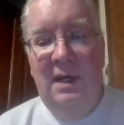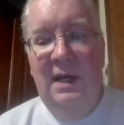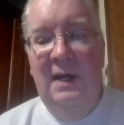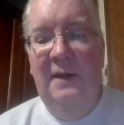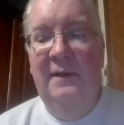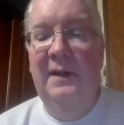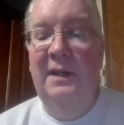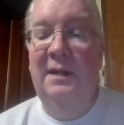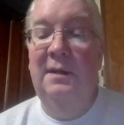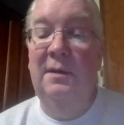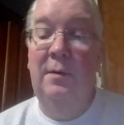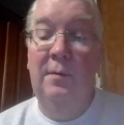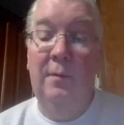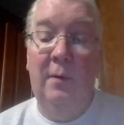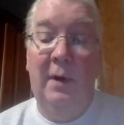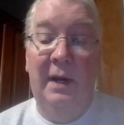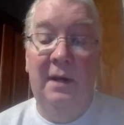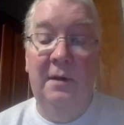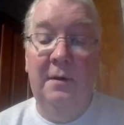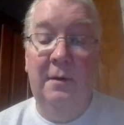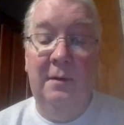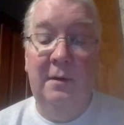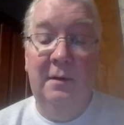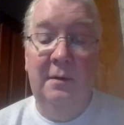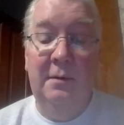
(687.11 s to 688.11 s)
and then
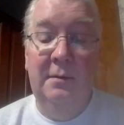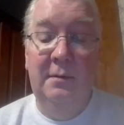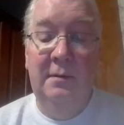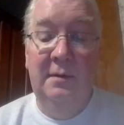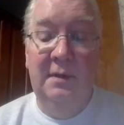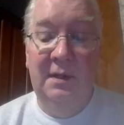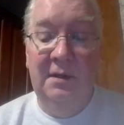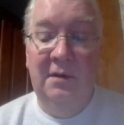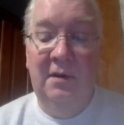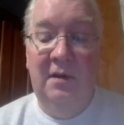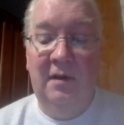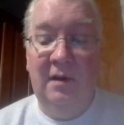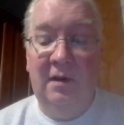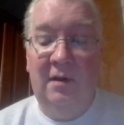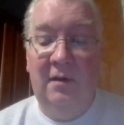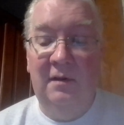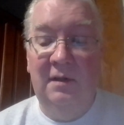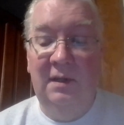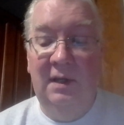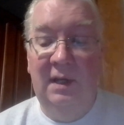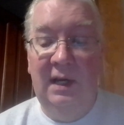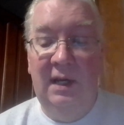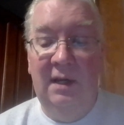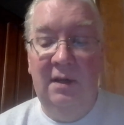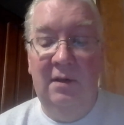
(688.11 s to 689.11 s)
greater than
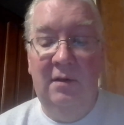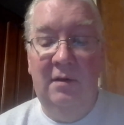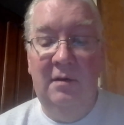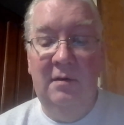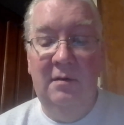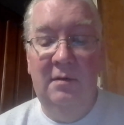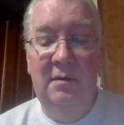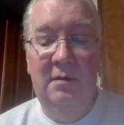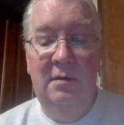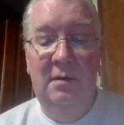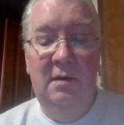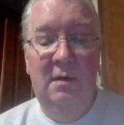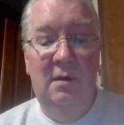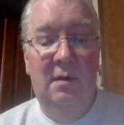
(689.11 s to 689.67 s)
60 days.